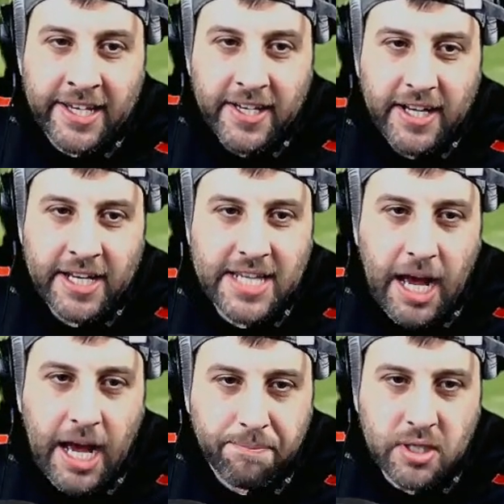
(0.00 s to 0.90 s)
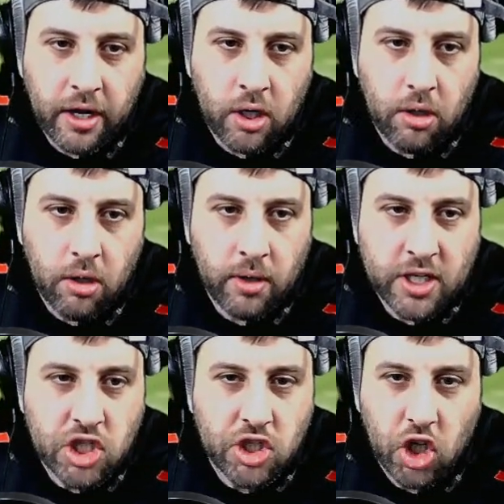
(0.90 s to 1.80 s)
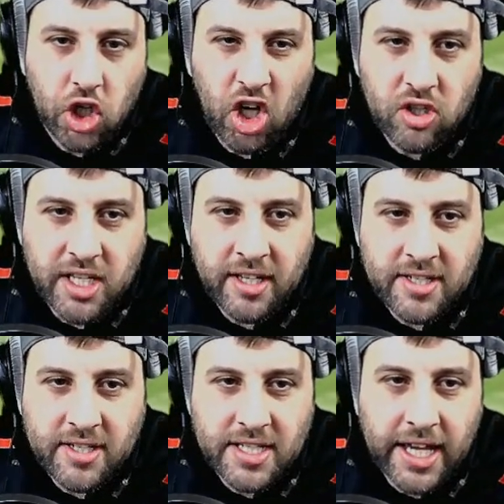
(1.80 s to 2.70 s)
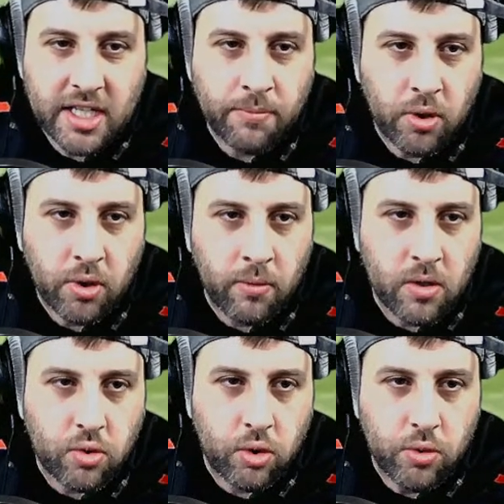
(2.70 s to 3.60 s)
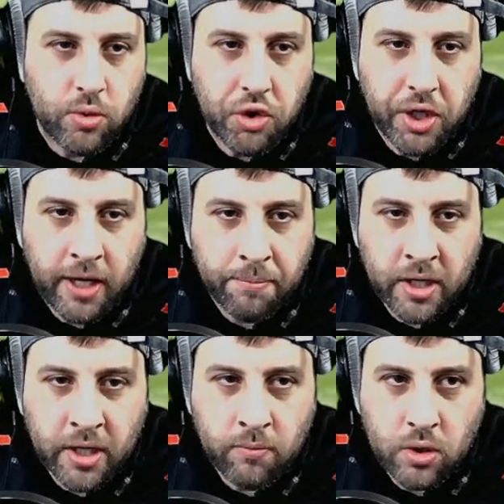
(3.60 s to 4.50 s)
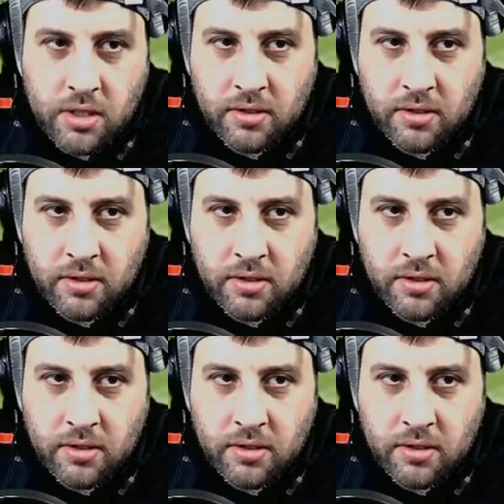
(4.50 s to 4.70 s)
and he's absolutely slotted as he takes the ball. I'm not sure who took it, but it wasn't